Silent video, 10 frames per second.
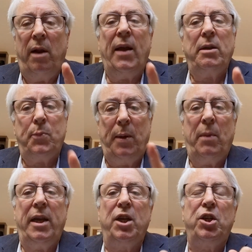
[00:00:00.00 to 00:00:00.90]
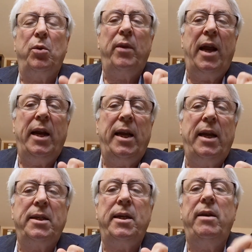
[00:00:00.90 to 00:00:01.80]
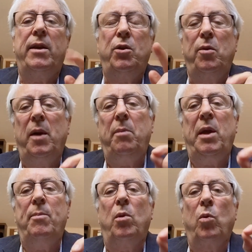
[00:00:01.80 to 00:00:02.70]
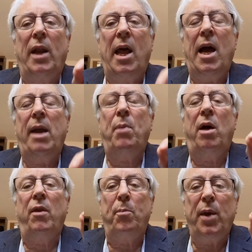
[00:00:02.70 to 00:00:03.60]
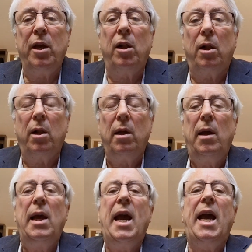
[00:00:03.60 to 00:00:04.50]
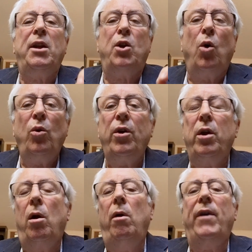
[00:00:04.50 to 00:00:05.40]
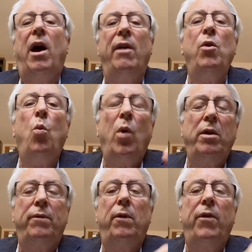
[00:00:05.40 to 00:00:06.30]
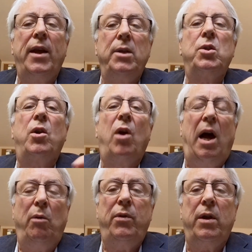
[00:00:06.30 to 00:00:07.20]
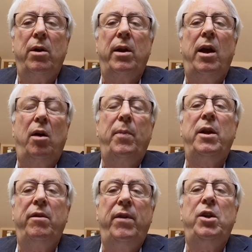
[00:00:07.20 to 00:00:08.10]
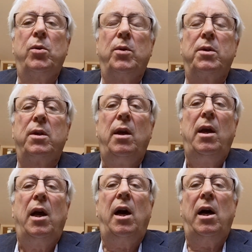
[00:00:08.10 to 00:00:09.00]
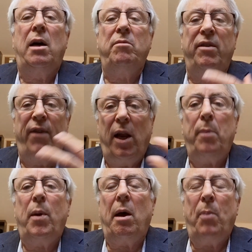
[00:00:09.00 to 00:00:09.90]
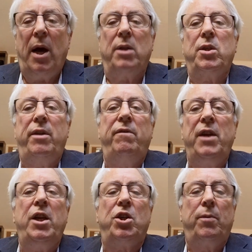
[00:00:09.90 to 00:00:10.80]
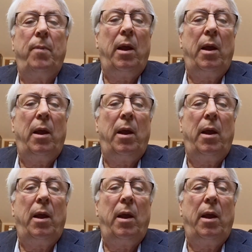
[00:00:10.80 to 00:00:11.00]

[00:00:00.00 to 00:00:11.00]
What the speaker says: And that's been my issue with ADHD, that too many people rely upon the pill and don't look at all the other wonderful things that are out there to help individuals develop a positive niche.